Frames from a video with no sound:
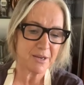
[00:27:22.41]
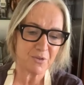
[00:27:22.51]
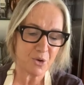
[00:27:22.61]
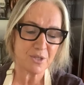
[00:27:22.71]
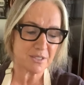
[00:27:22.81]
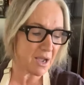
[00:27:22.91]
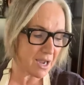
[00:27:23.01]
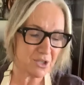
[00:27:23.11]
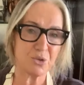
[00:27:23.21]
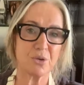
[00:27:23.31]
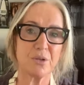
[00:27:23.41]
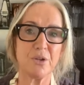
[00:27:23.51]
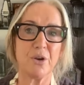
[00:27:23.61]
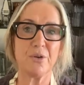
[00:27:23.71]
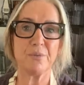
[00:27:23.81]
And of course, I took,
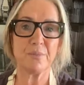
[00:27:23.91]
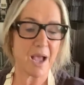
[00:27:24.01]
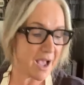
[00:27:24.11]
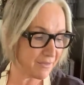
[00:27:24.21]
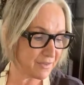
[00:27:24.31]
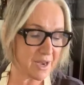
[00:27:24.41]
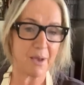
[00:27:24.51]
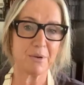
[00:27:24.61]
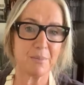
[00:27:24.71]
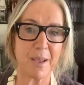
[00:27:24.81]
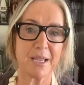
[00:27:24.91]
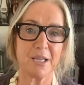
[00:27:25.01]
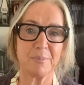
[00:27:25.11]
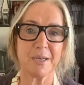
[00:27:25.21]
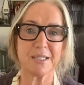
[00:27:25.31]
half an hour to make
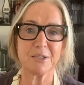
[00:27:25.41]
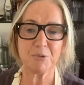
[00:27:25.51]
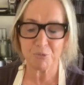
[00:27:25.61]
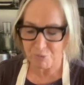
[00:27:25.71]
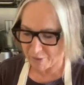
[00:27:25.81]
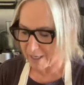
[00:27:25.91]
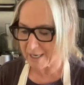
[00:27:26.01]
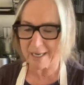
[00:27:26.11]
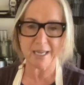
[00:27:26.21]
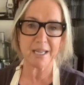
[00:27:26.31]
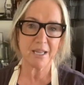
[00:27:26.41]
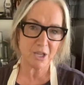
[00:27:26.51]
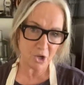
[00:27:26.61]
it, but it's a really